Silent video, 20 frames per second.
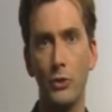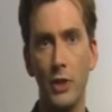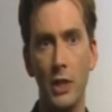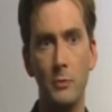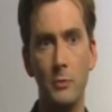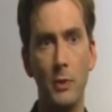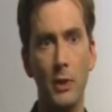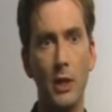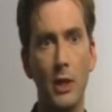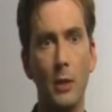Royal
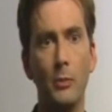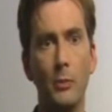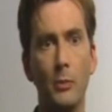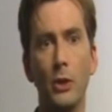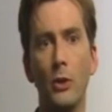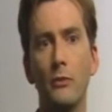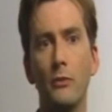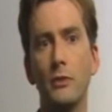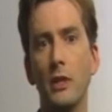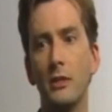Shakespeare
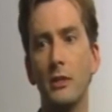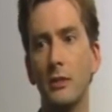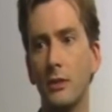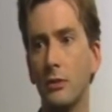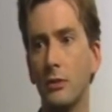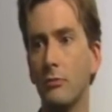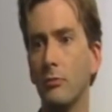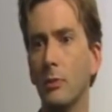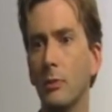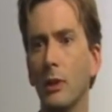Company, who have
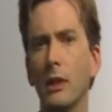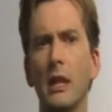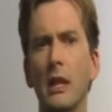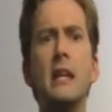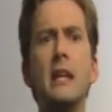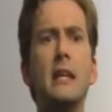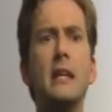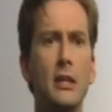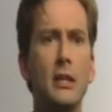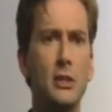this
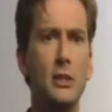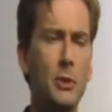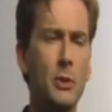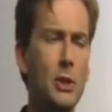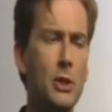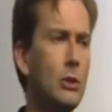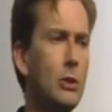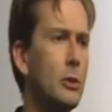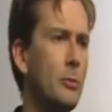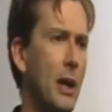lineage. I
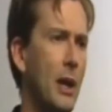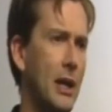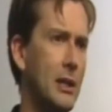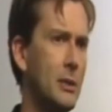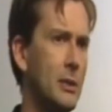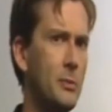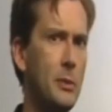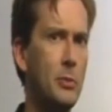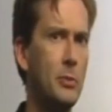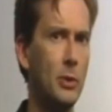mean, you look
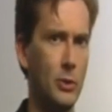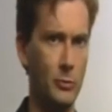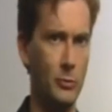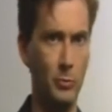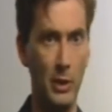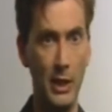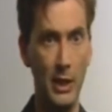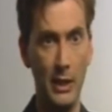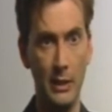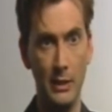back at the people
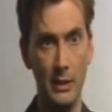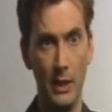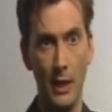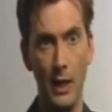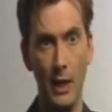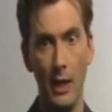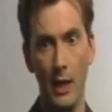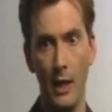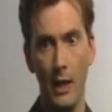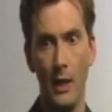who've played
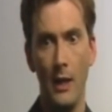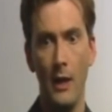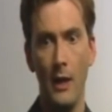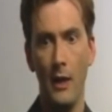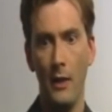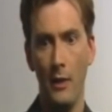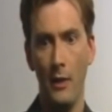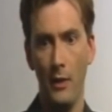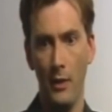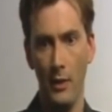
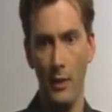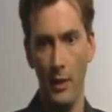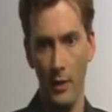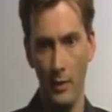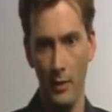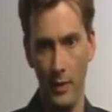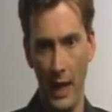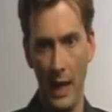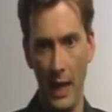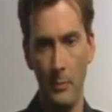
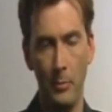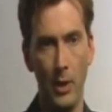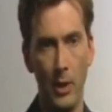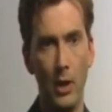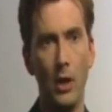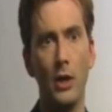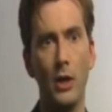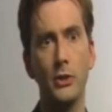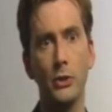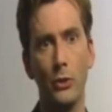that
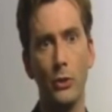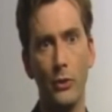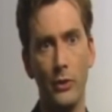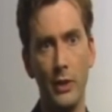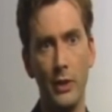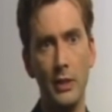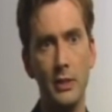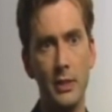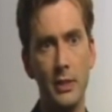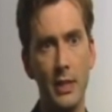part
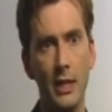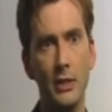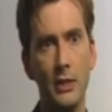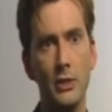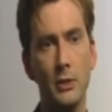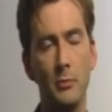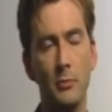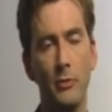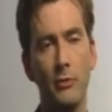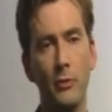on these
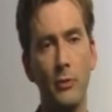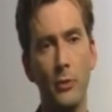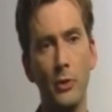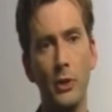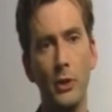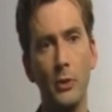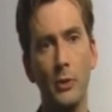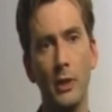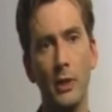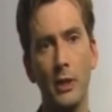stages
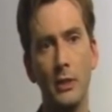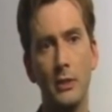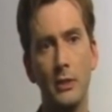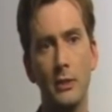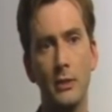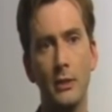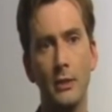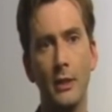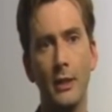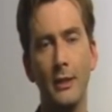before you, and
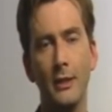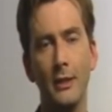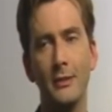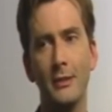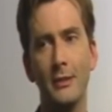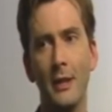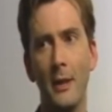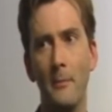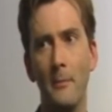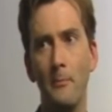it's
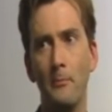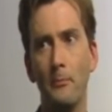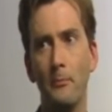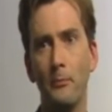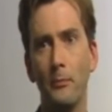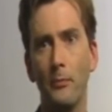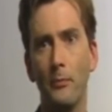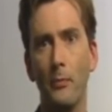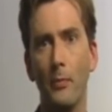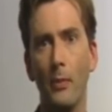
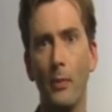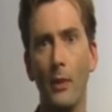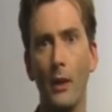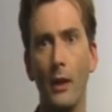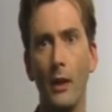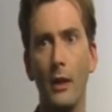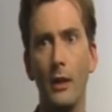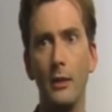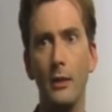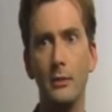
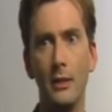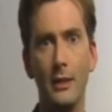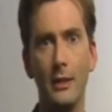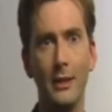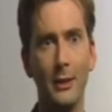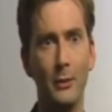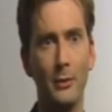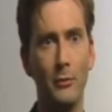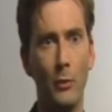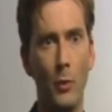a
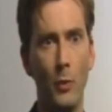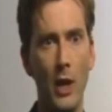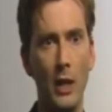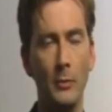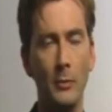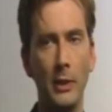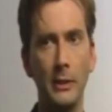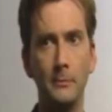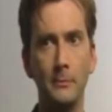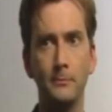little
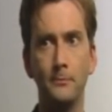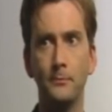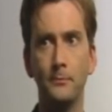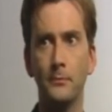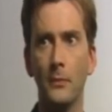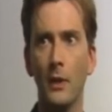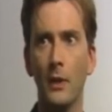overwhelming.